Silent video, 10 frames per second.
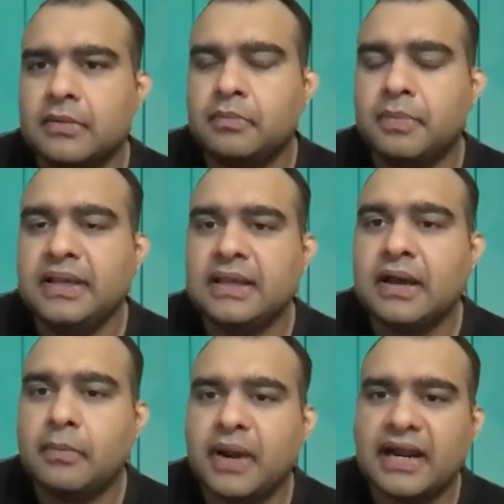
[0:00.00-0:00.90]
be
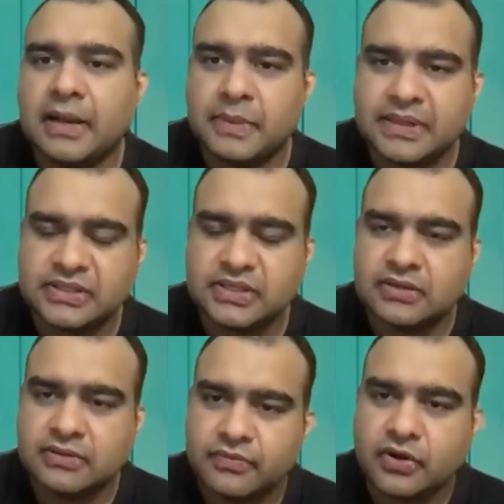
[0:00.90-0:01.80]
a brand ambassador
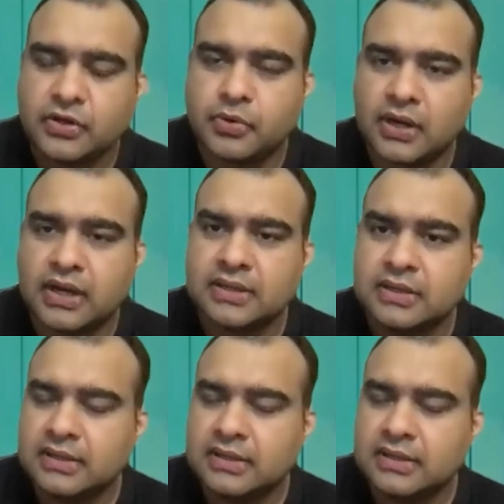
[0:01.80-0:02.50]
for your product.